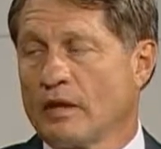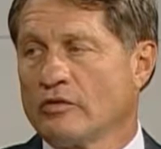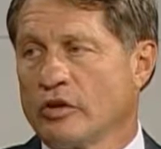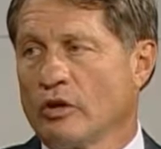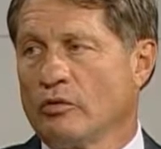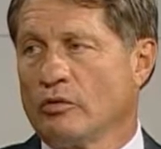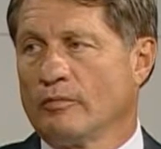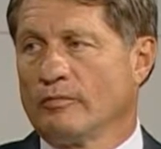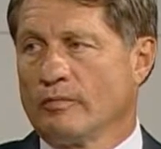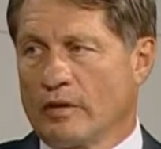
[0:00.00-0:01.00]
So
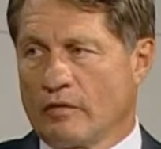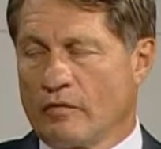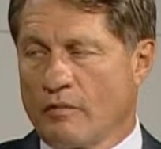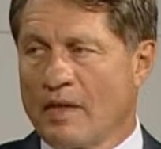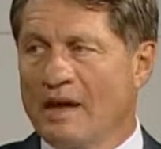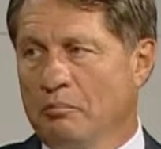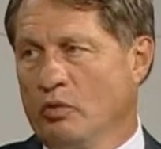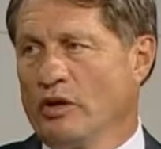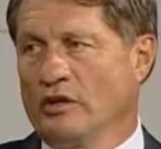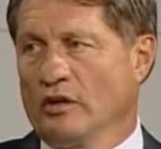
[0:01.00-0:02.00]
from that
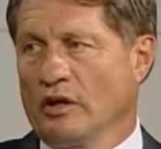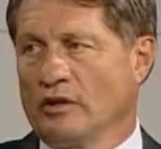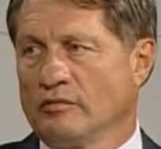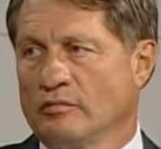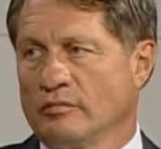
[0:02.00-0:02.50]
point on,